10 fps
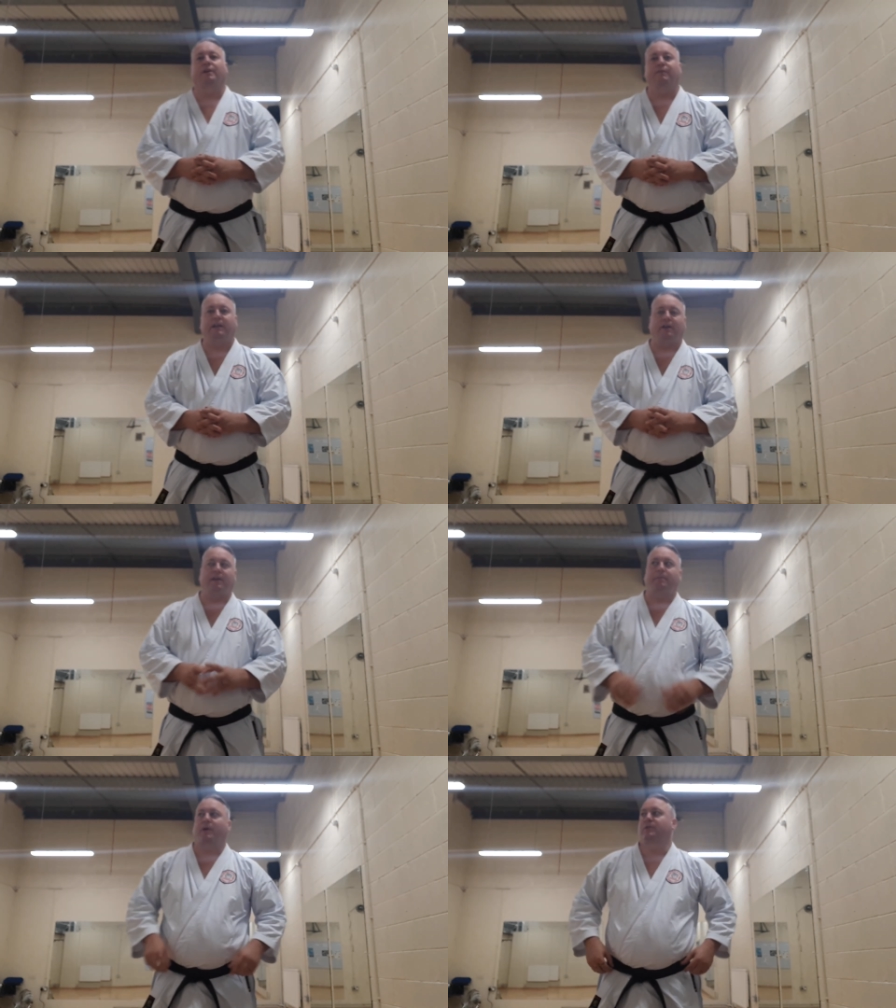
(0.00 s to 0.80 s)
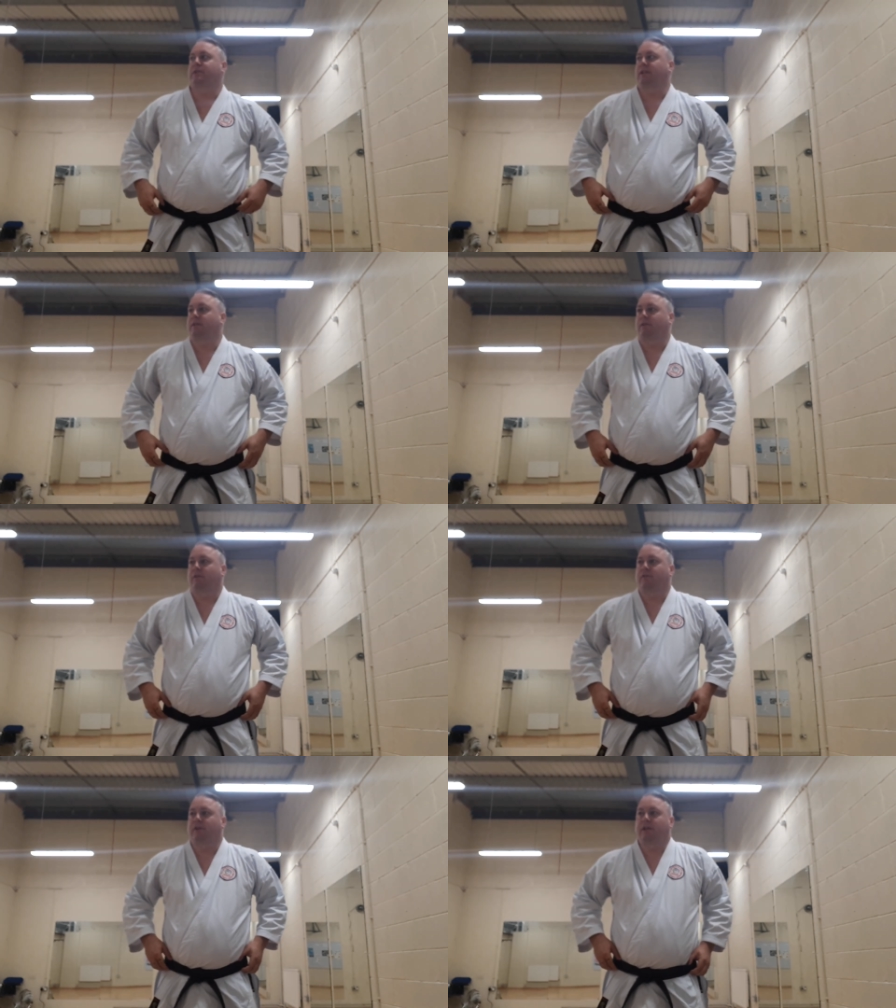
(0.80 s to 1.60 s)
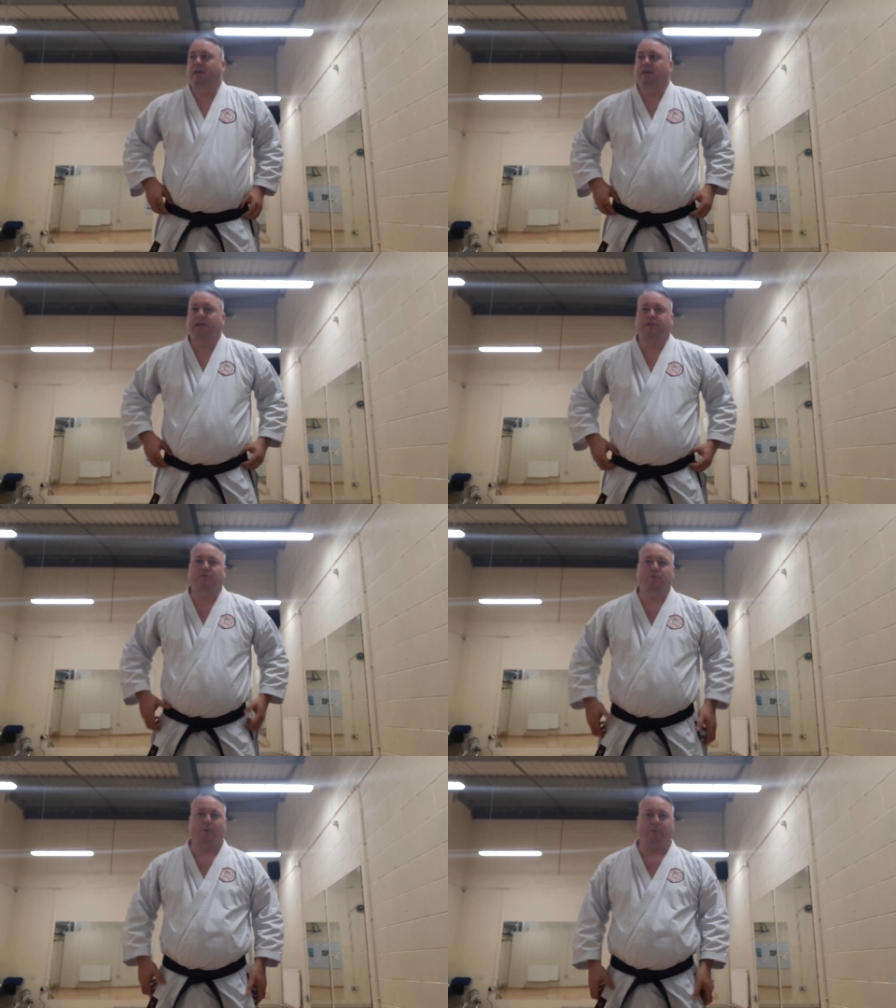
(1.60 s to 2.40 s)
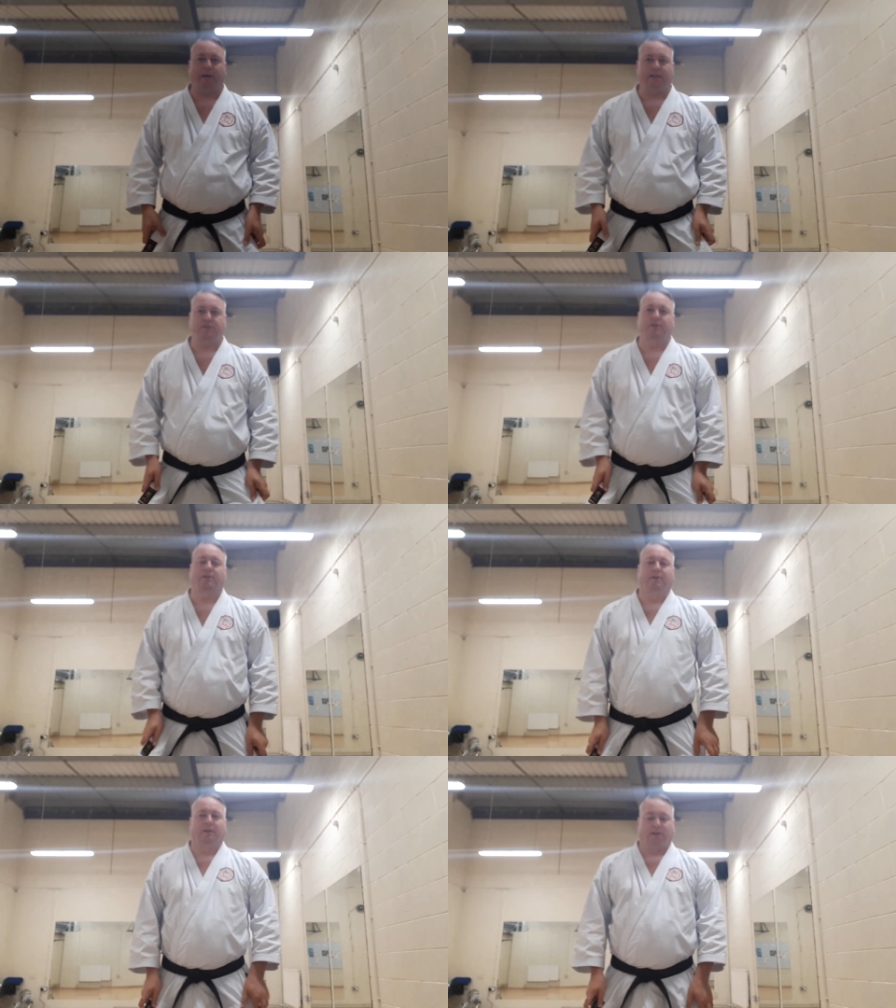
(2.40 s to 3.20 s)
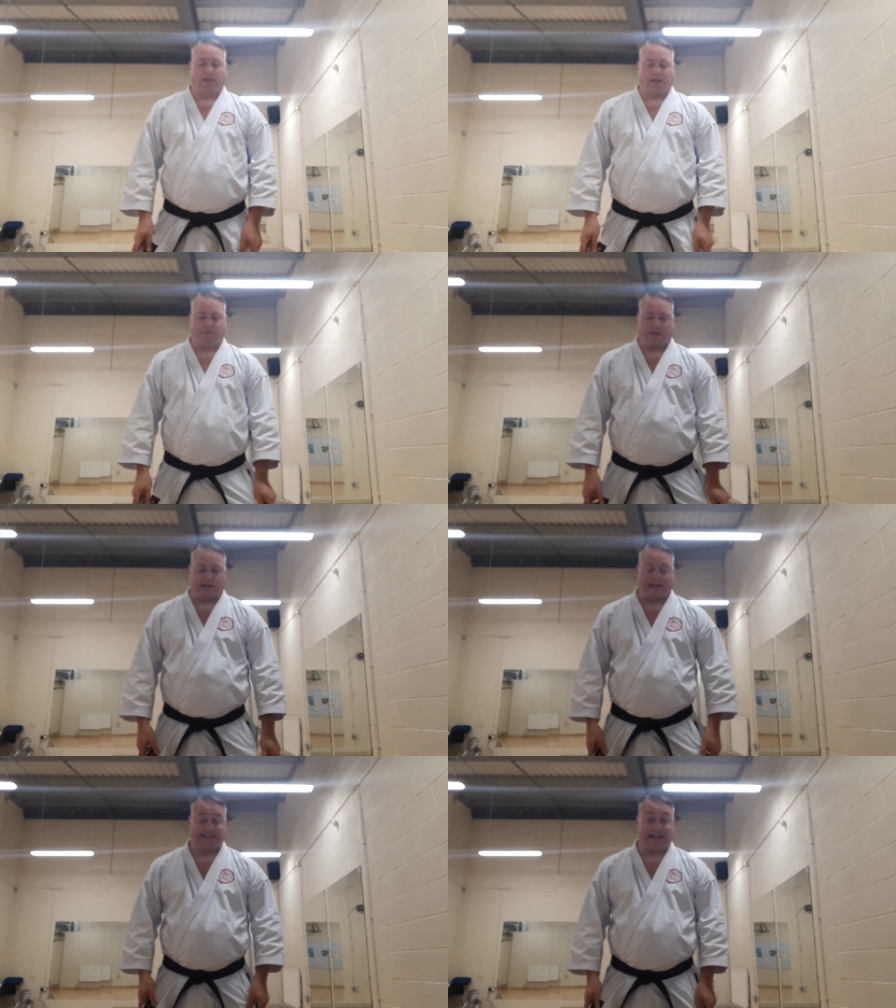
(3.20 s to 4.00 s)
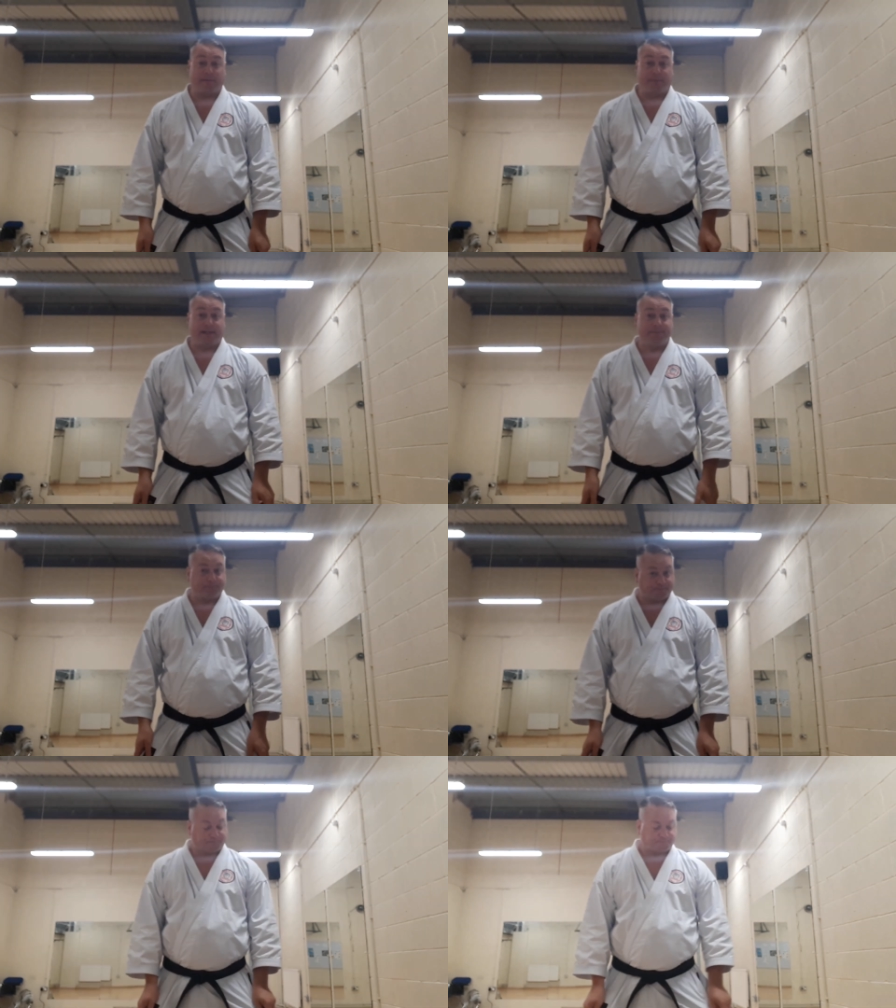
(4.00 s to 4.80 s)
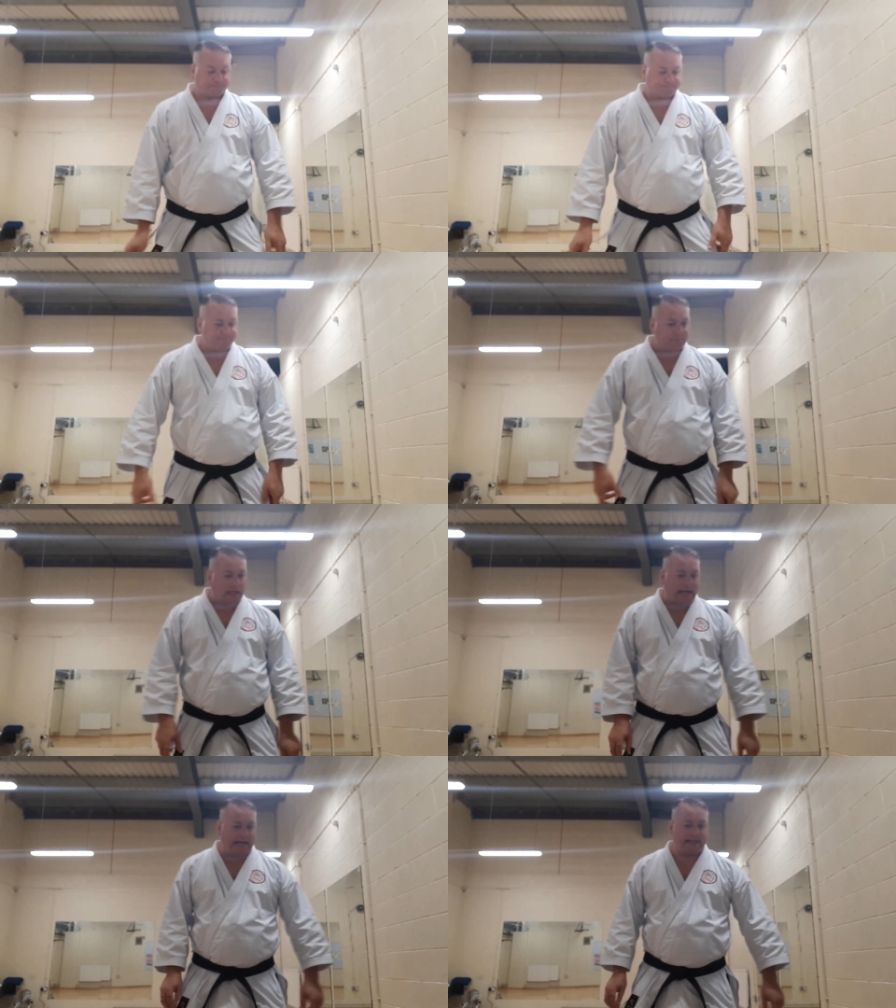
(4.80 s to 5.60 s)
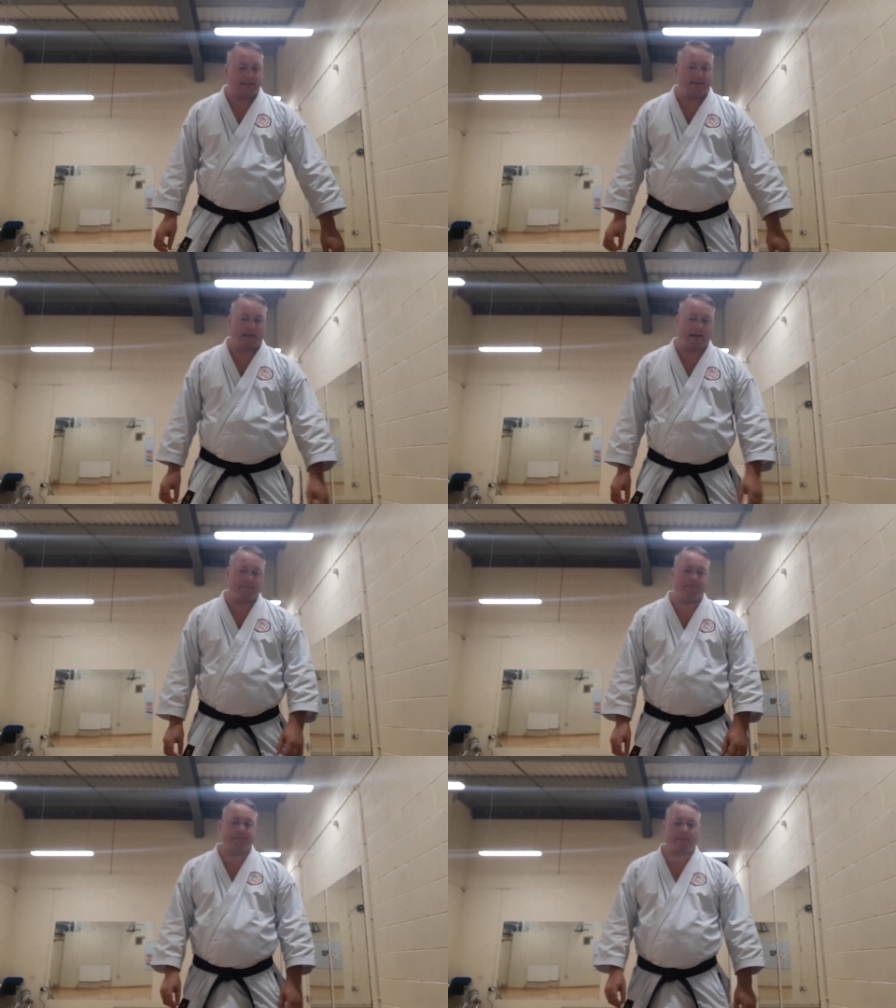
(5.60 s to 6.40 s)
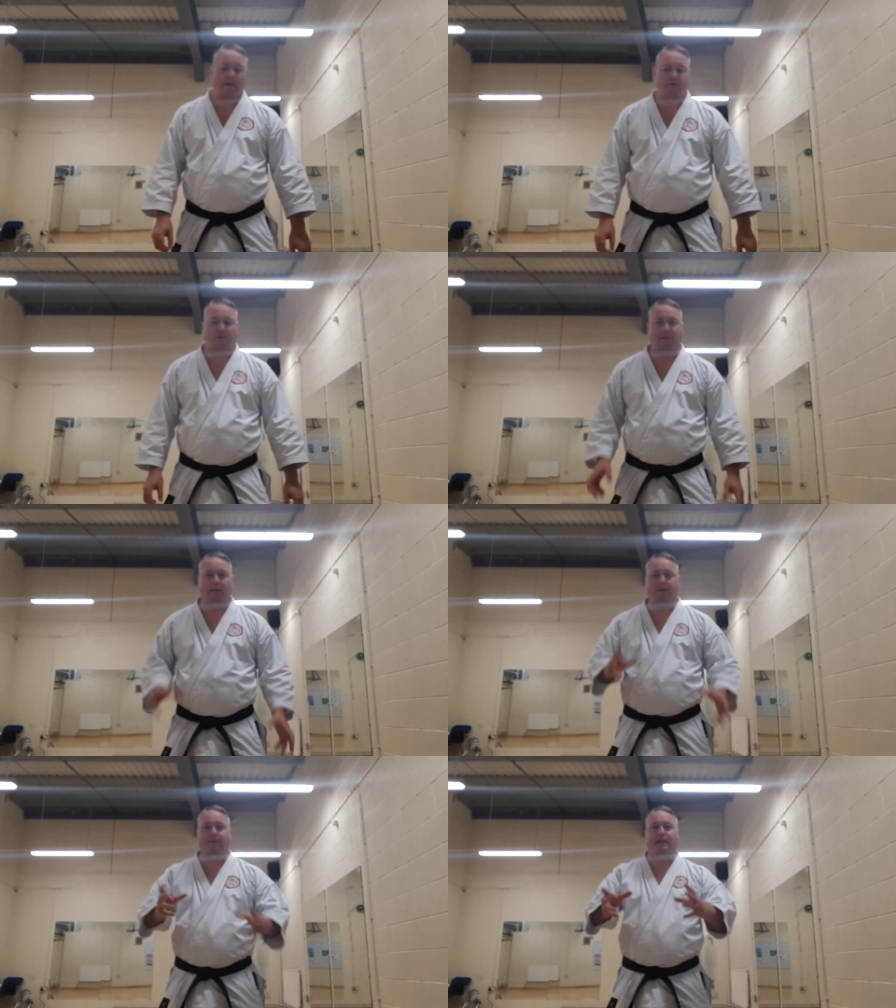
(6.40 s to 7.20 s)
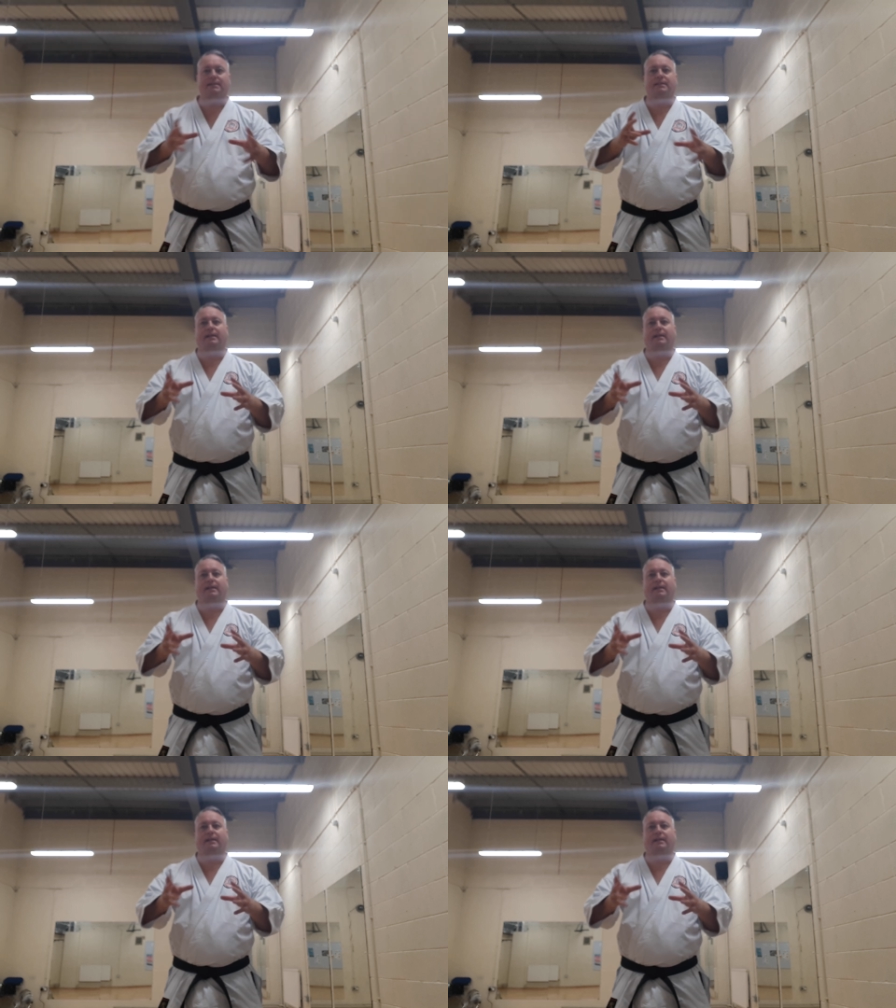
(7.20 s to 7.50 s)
a video they posted on the national squad page of their kata Empi, and there was a couple of little things in